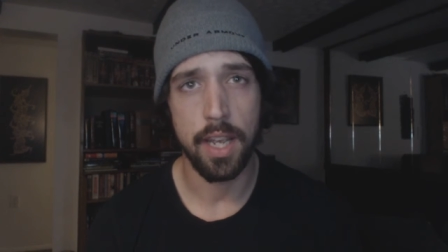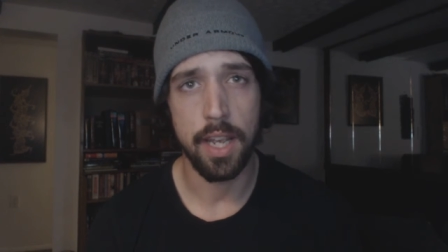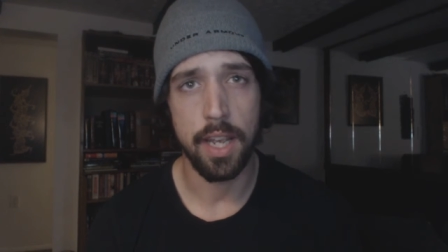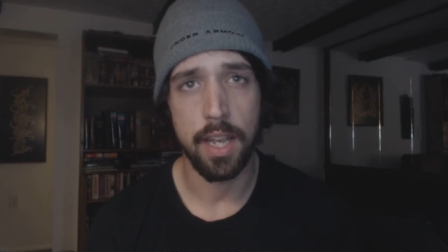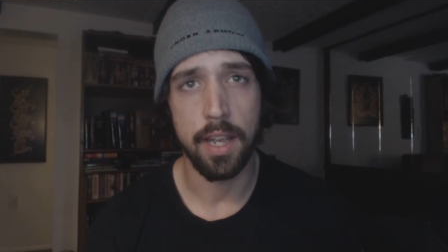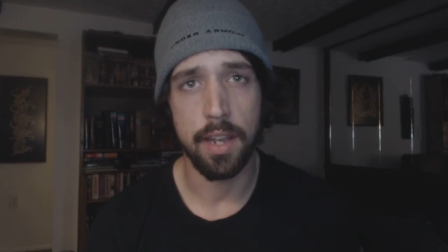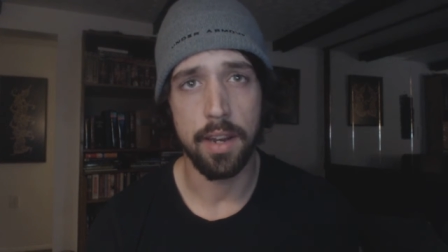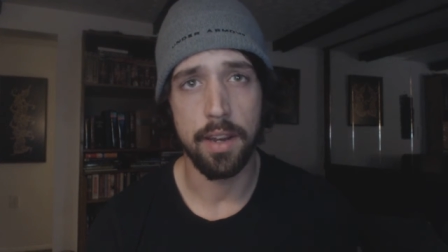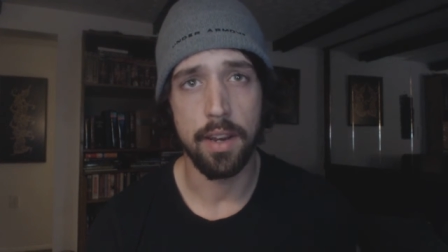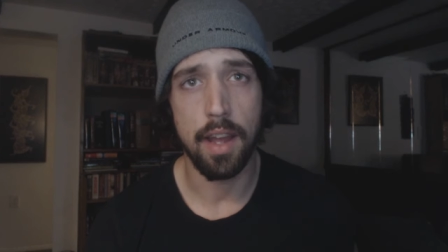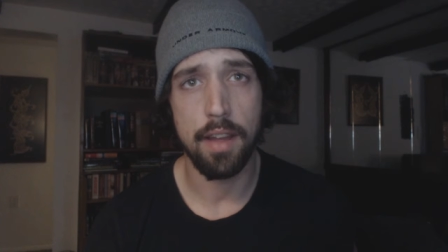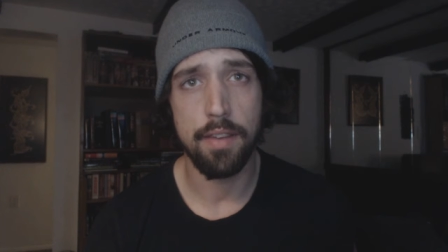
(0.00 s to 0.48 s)

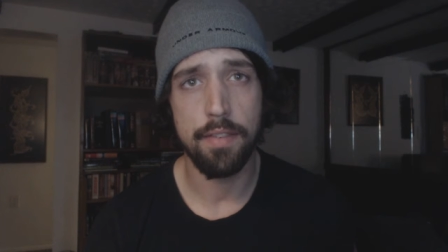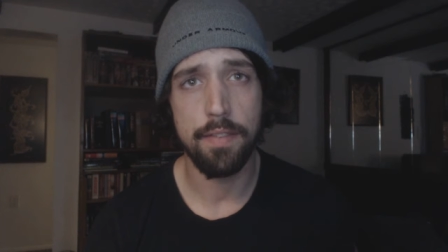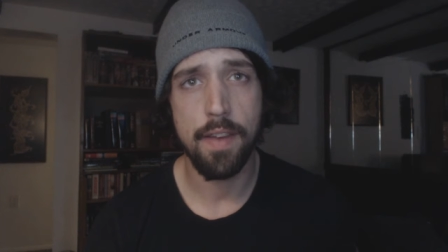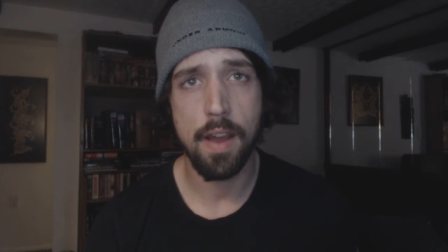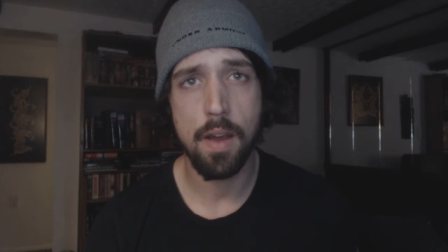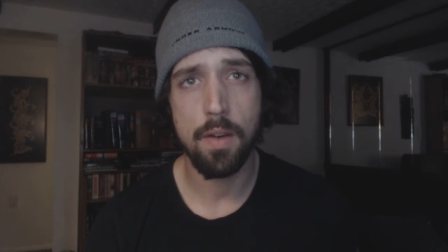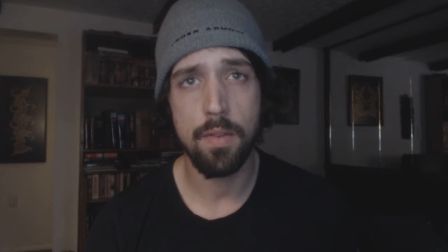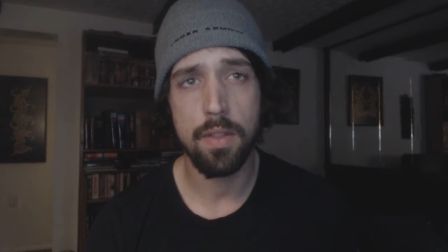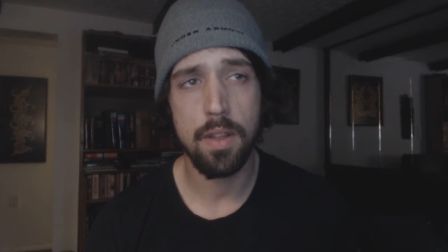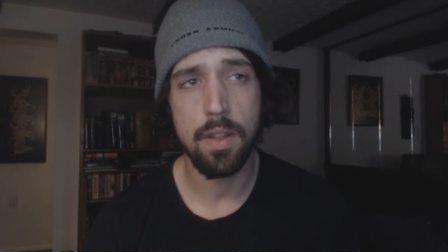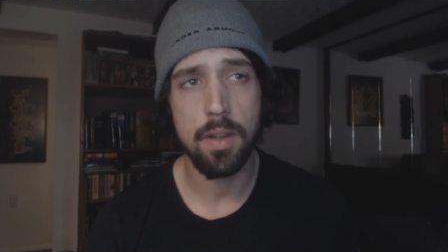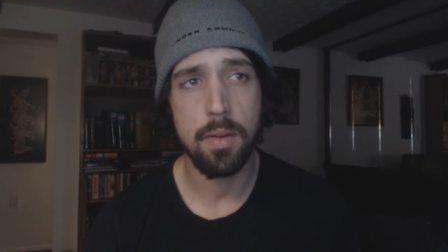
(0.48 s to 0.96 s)
and I
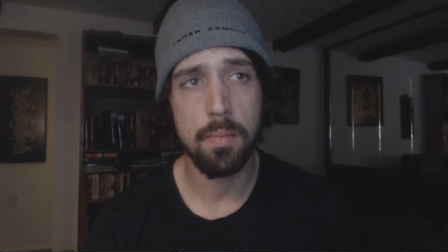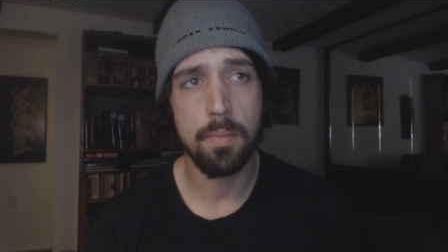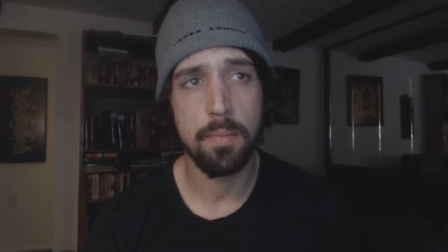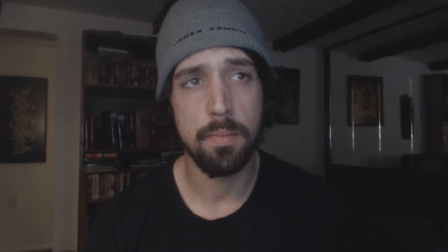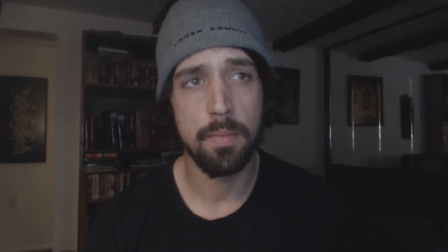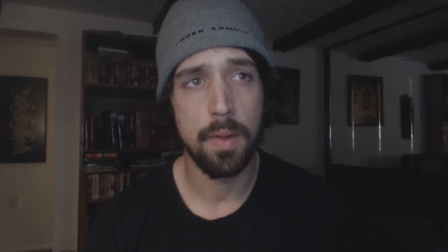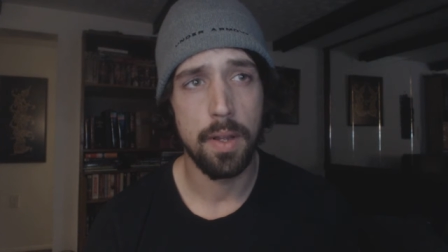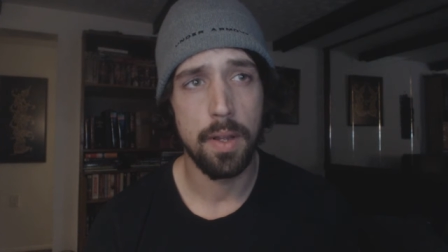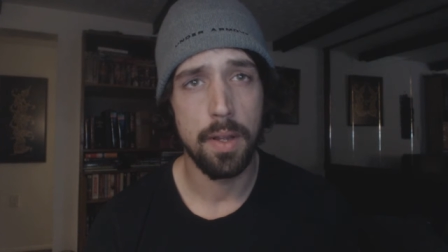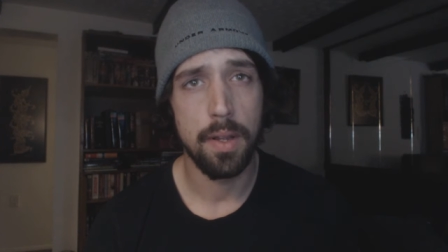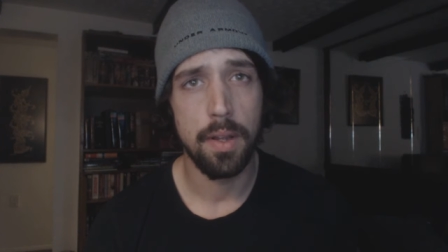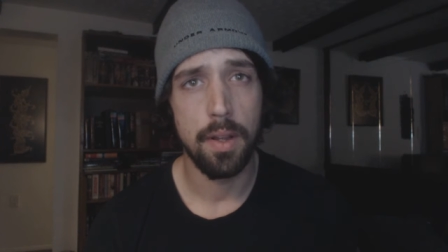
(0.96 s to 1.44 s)
found
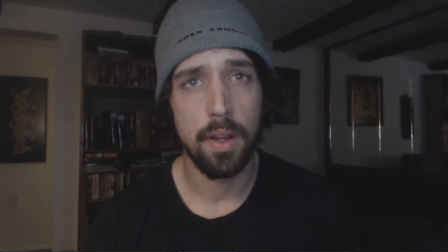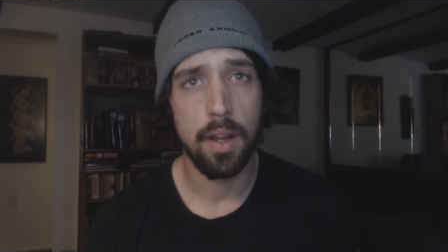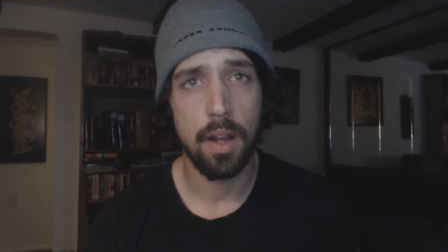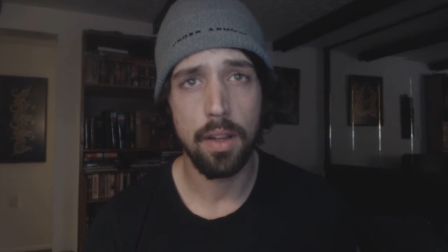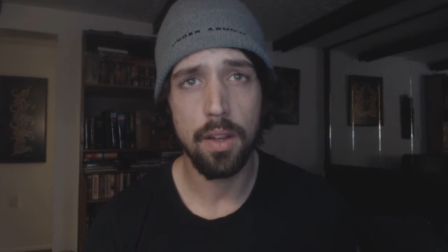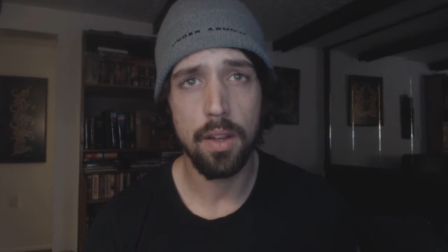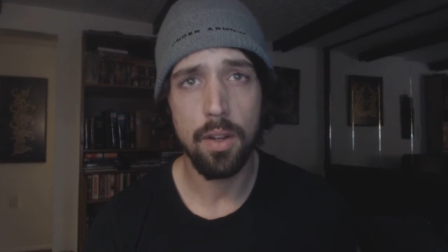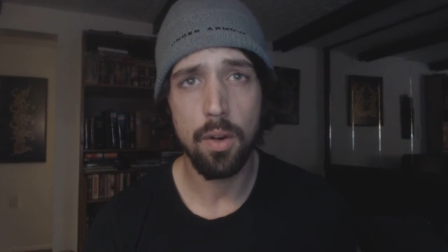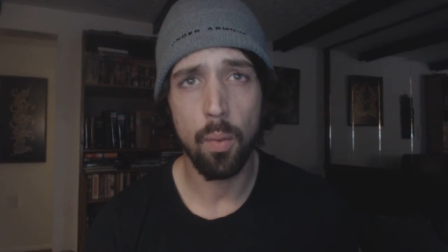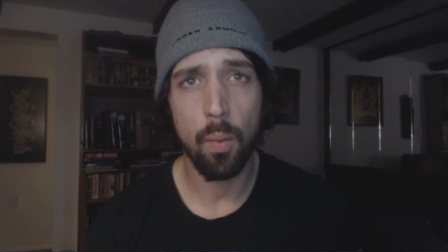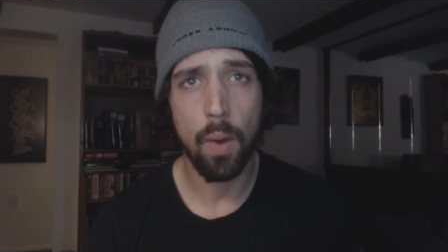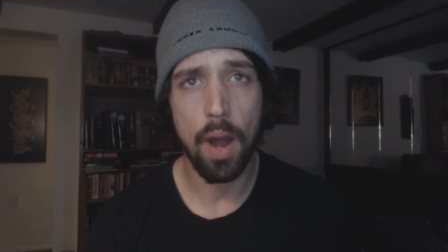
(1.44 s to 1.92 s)
them a
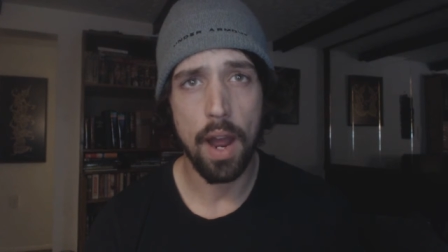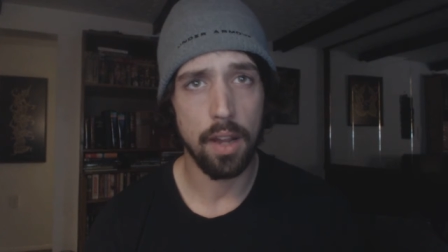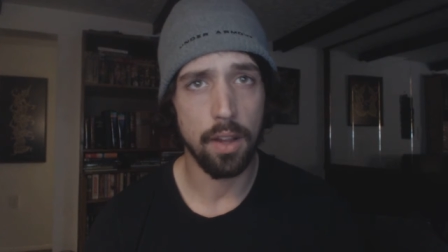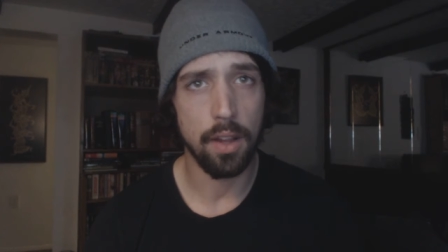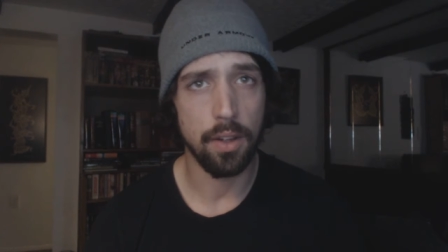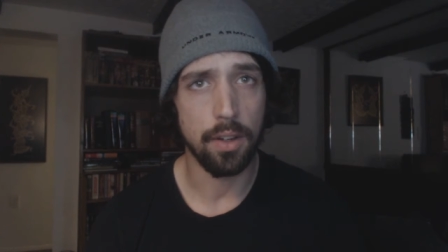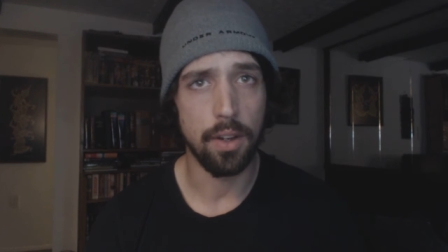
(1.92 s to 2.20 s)
little while